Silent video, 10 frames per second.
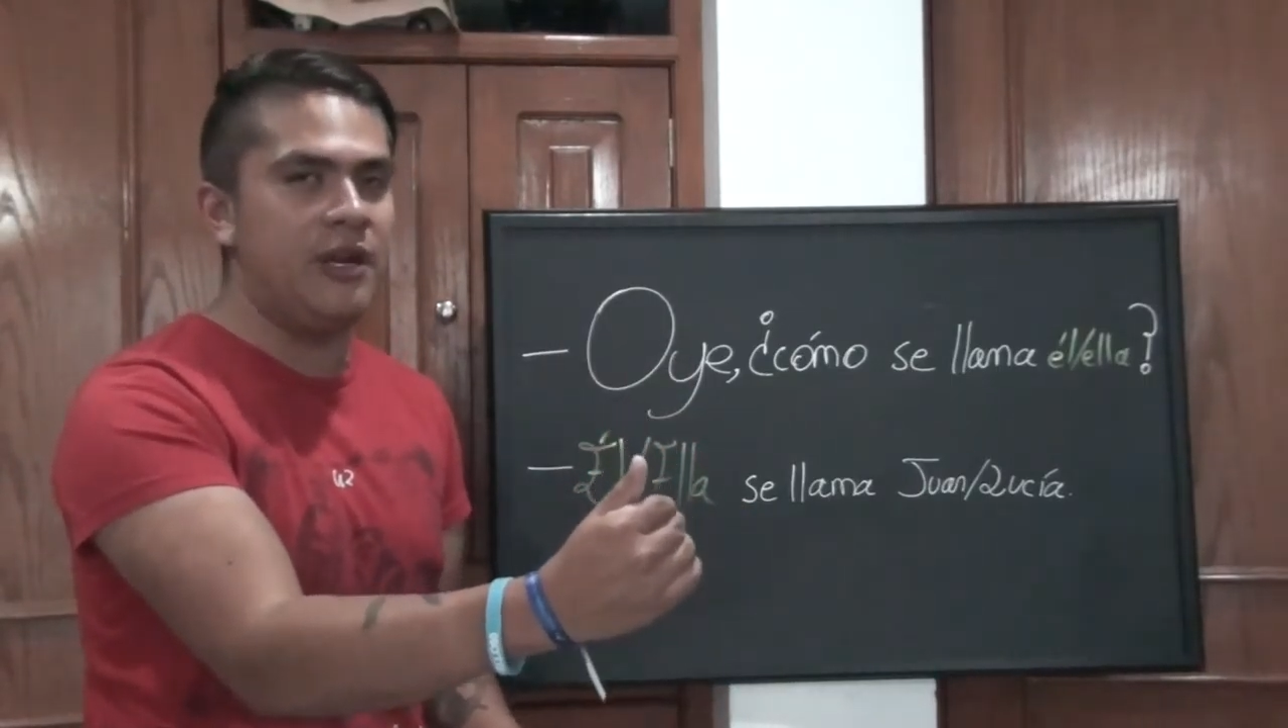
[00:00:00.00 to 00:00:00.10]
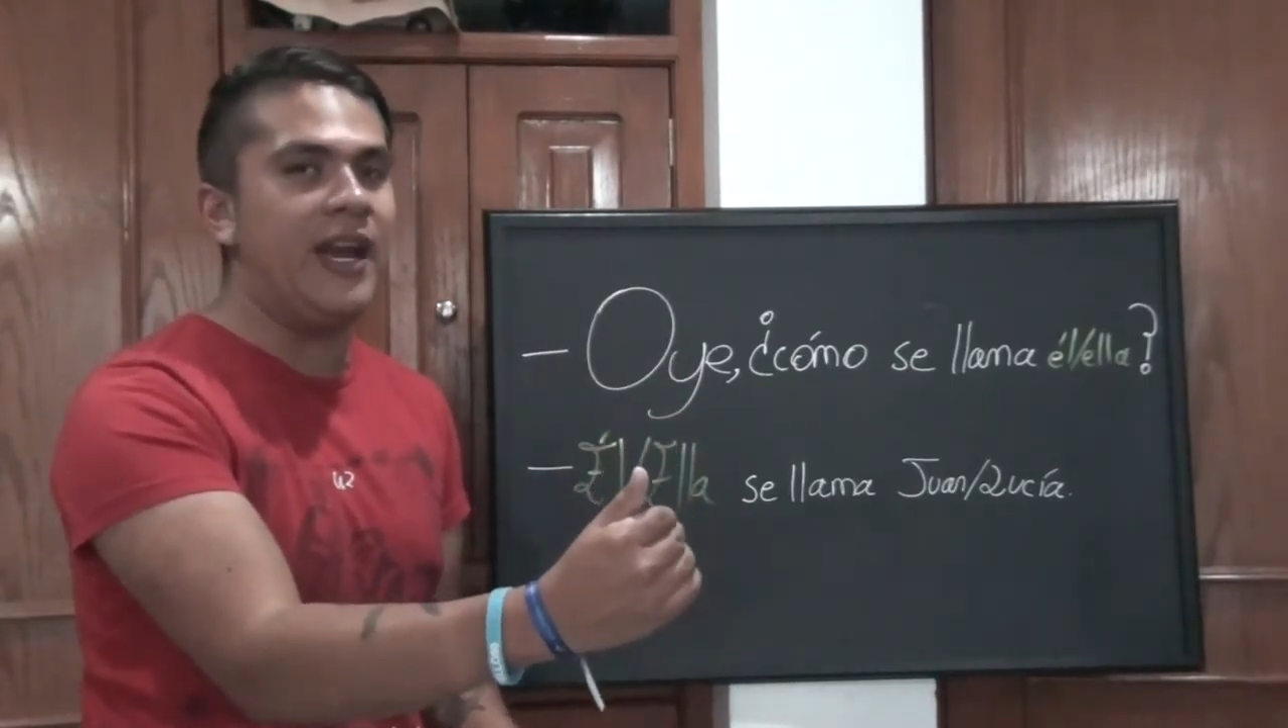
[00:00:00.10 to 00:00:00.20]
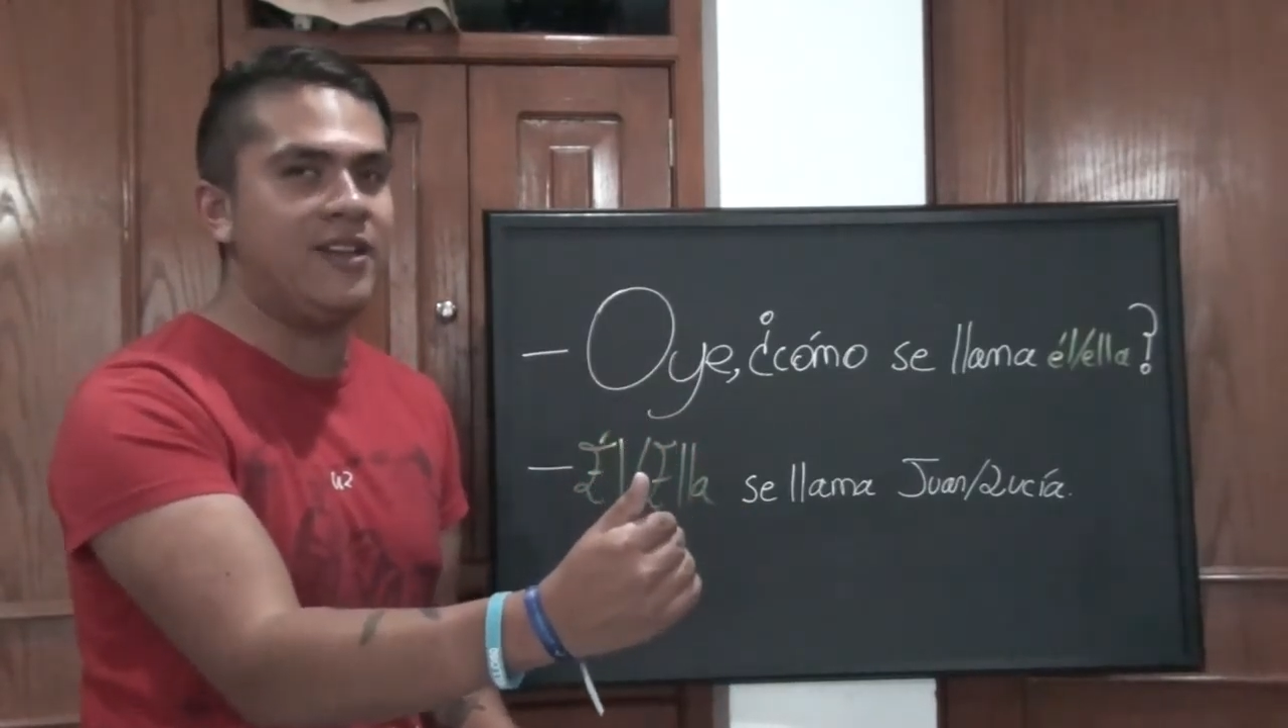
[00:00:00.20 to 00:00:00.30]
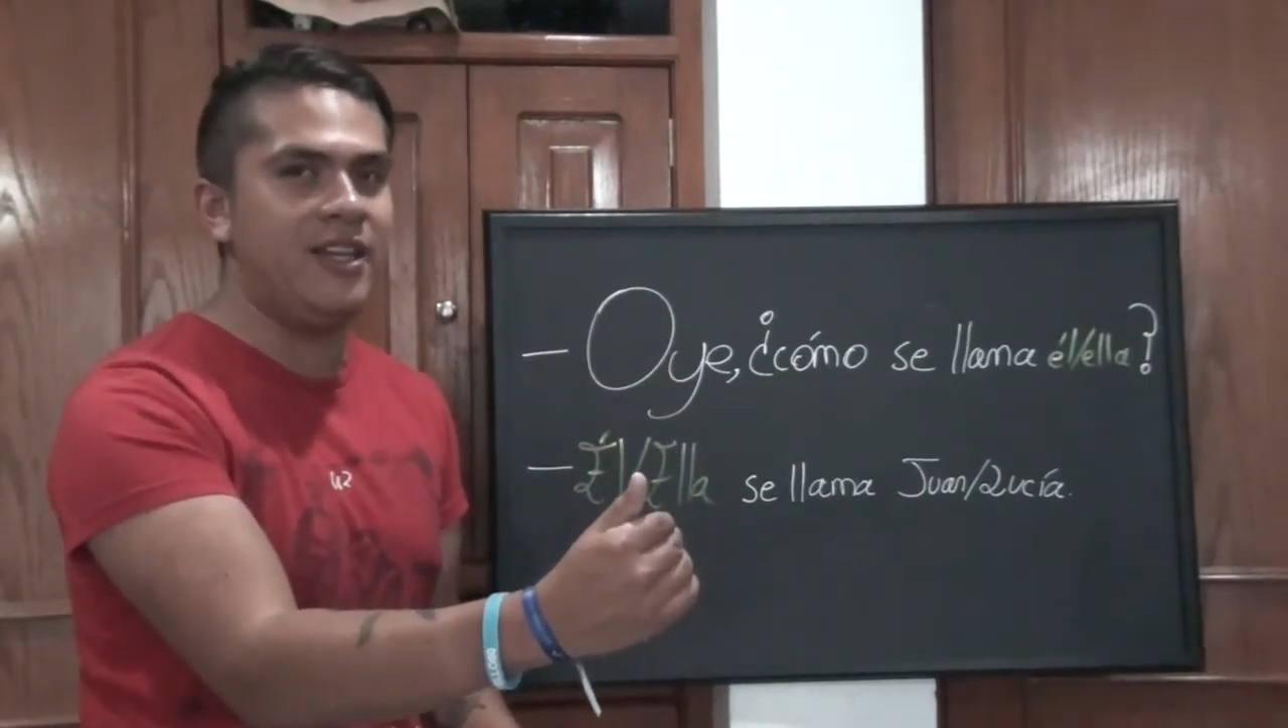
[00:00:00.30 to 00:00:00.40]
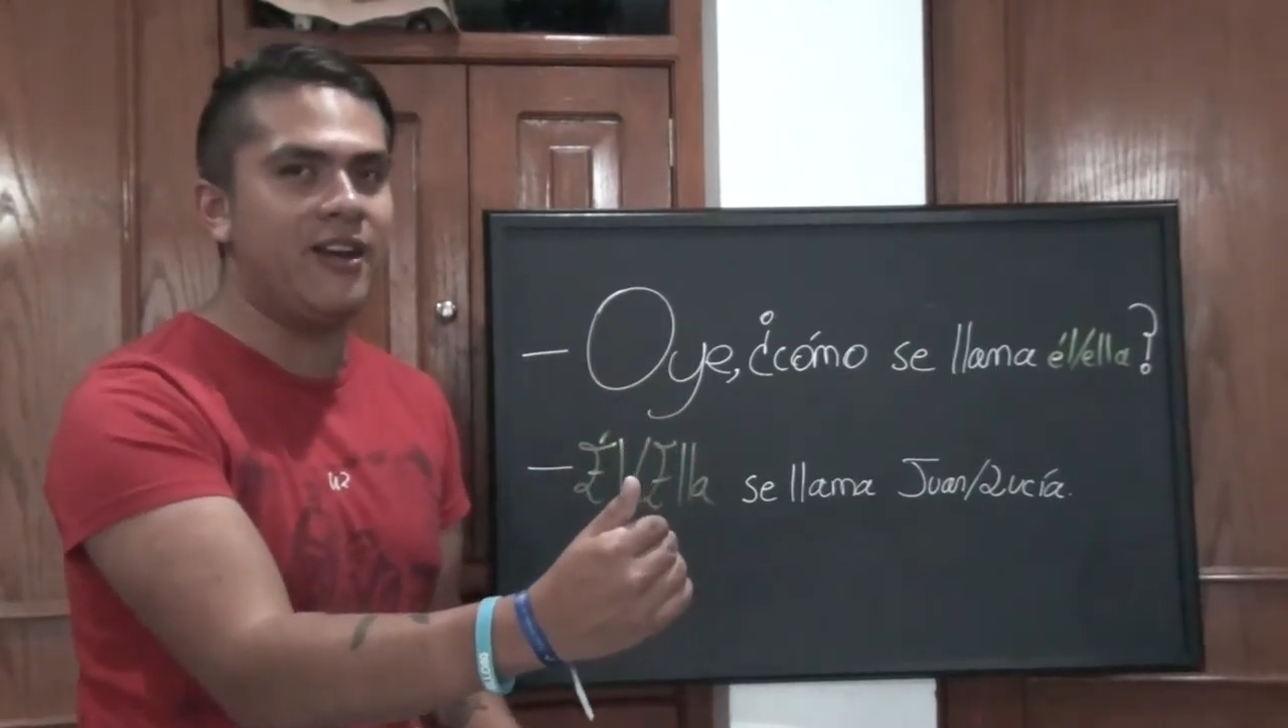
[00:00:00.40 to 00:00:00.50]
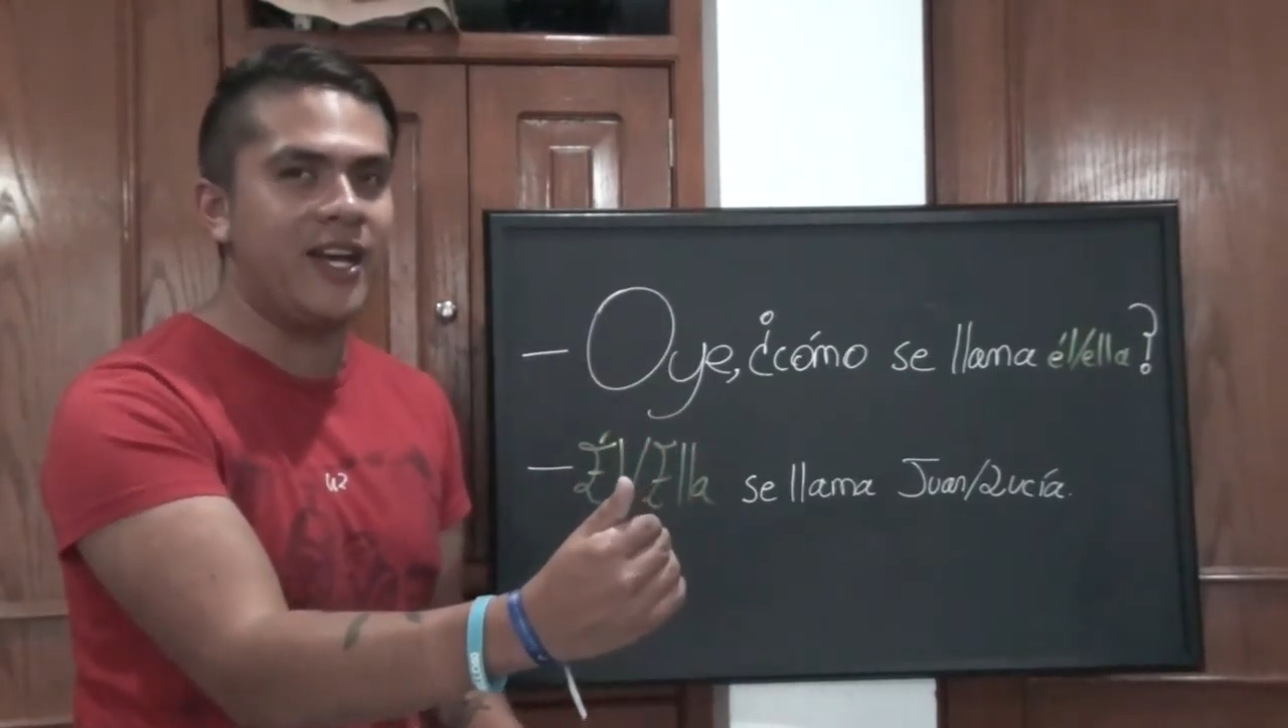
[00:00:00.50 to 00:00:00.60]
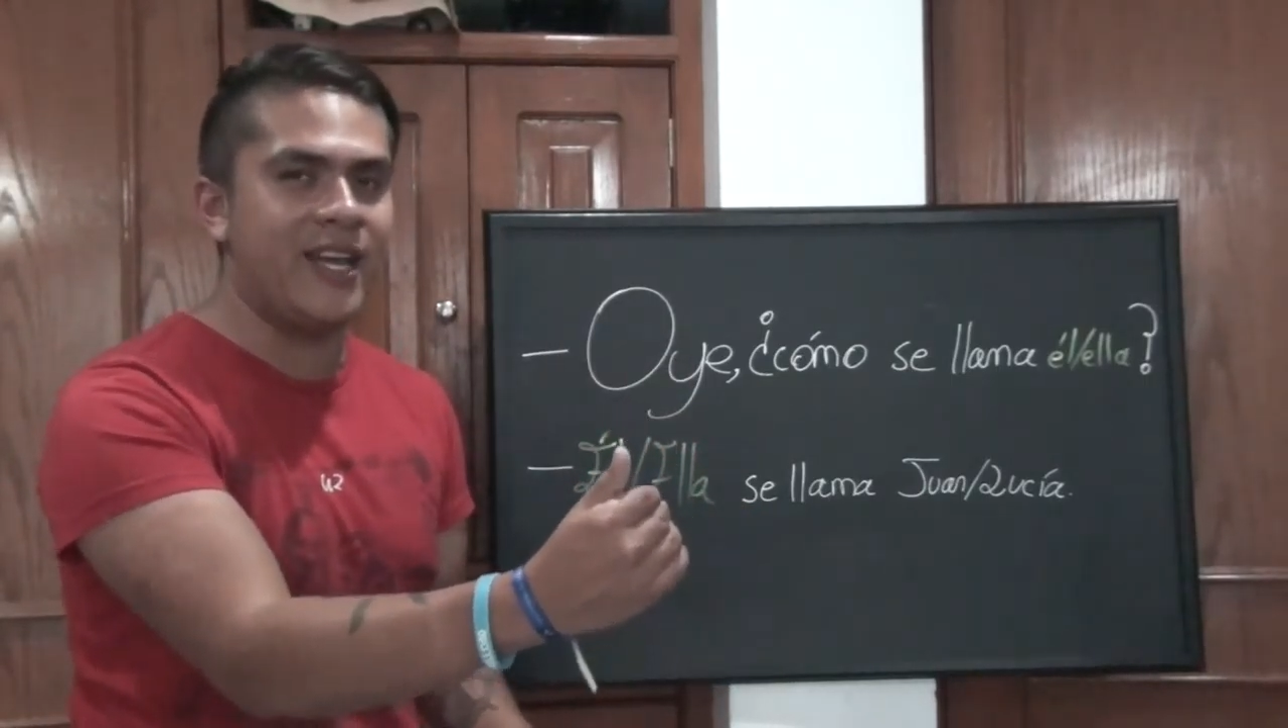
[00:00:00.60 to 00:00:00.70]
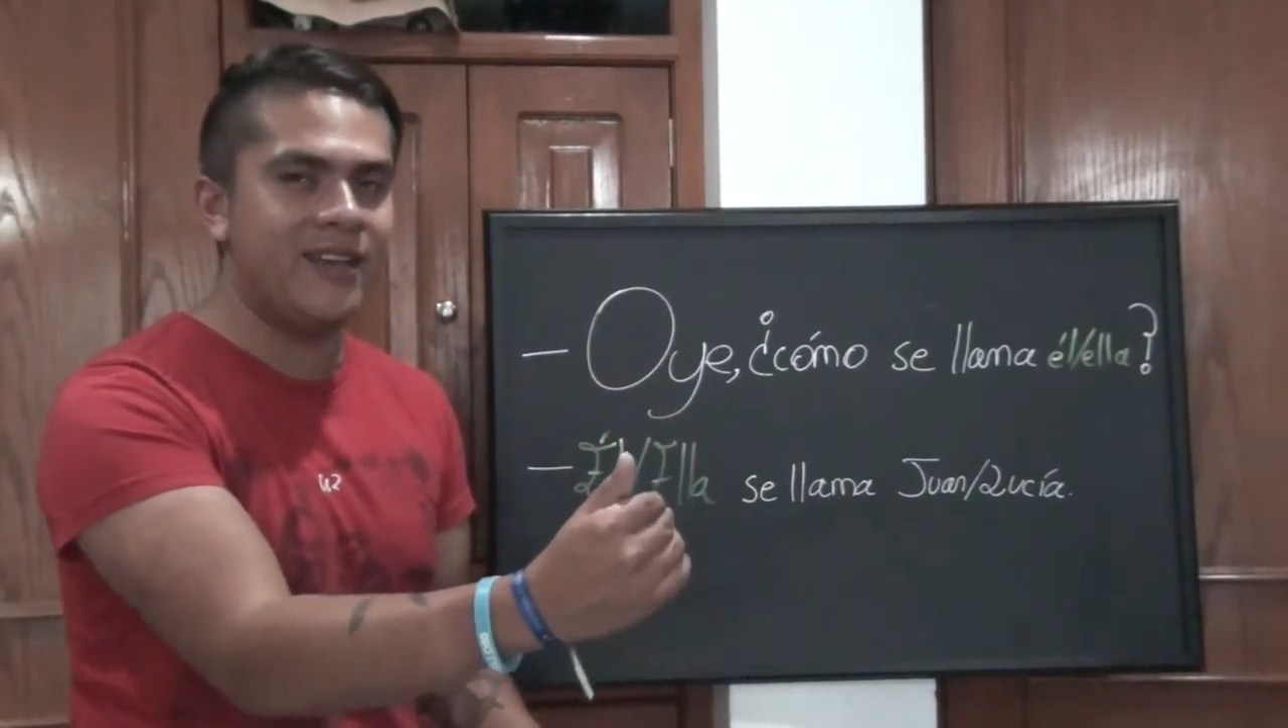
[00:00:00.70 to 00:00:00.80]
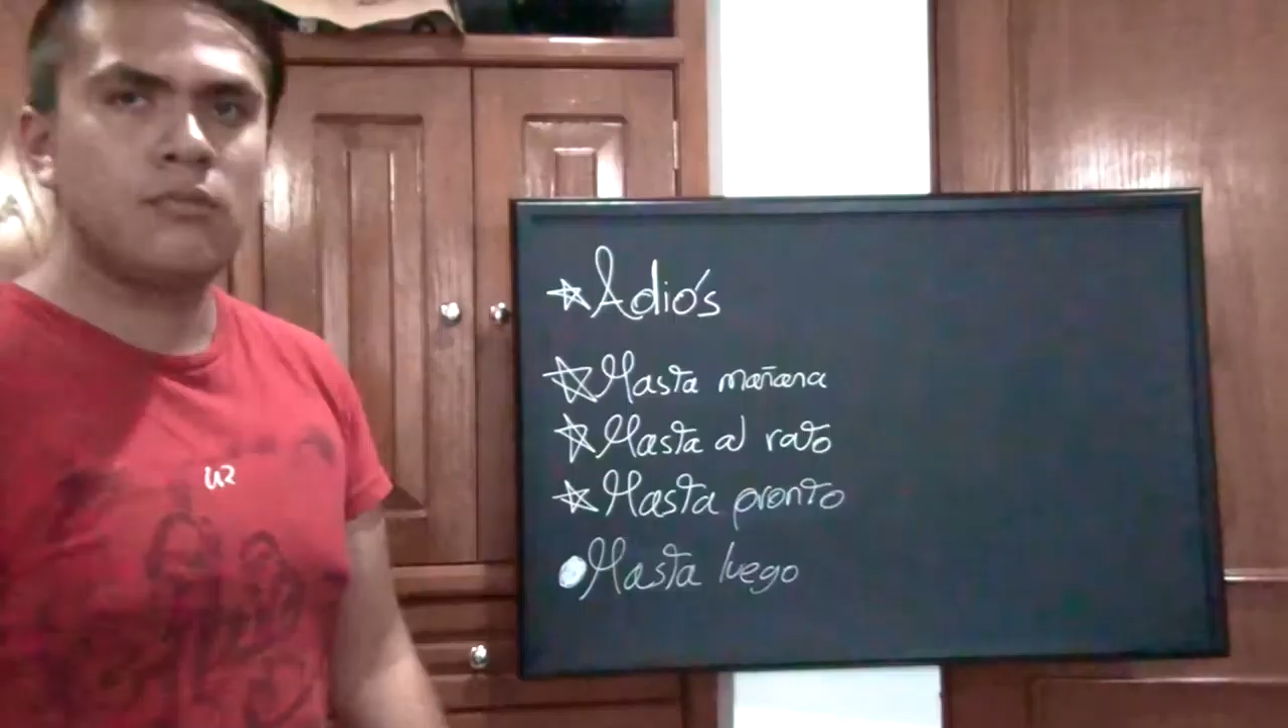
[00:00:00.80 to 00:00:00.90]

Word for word: directly, okay?